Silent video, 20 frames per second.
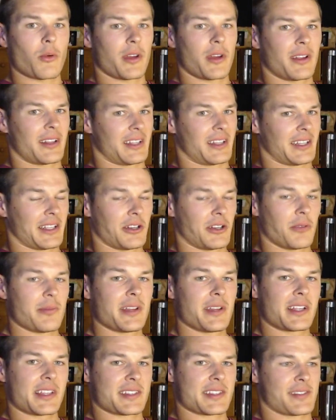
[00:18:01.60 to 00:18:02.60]
will a little
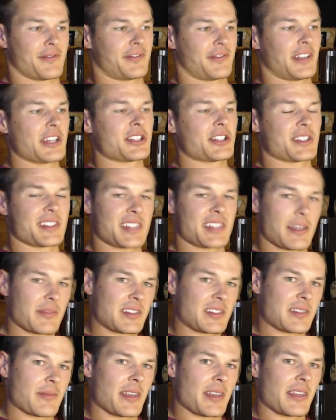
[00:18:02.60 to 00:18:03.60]
bit because inflation
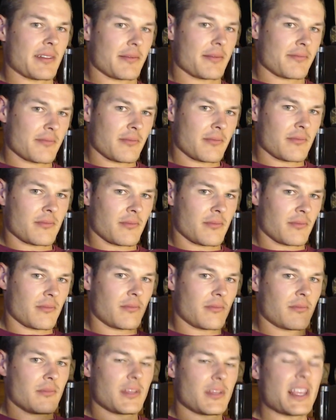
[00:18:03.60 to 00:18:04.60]
seems to be
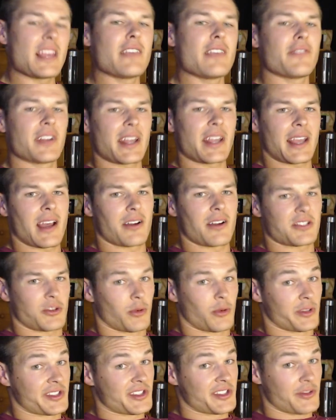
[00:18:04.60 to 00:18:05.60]
evening out
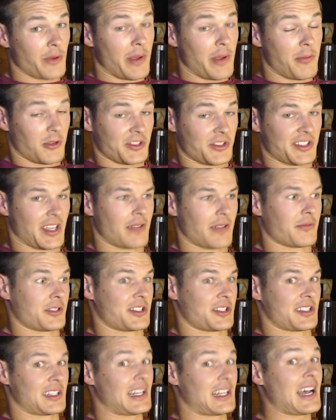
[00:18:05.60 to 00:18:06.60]
towards 3%,
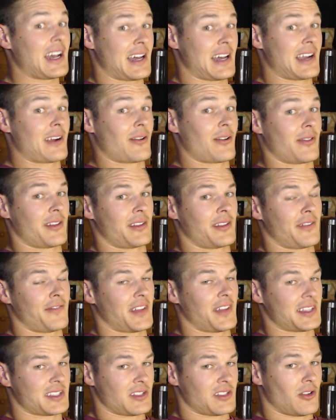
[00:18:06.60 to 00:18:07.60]
which is a lot higher than the
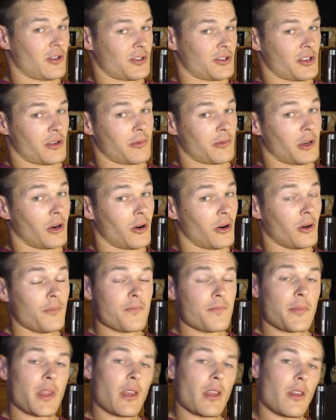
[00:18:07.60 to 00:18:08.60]
Fed's long-term goal.
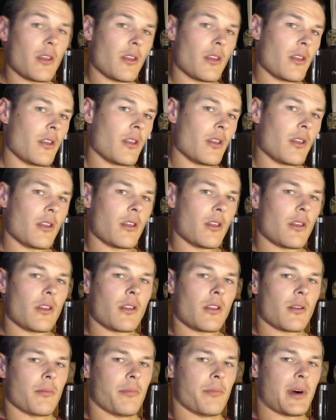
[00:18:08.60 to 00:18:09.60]

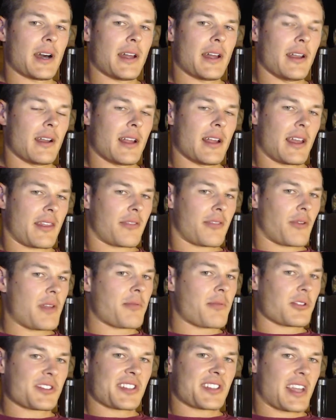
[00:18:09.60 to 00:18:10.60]
But at
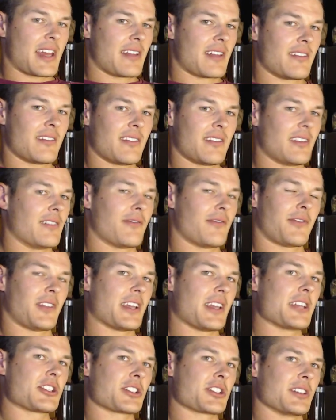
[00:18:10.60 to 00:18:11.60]
3%
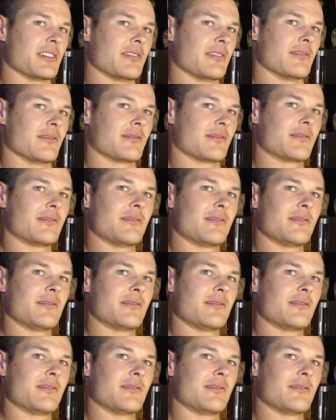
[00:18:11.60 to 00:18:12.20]
inflation,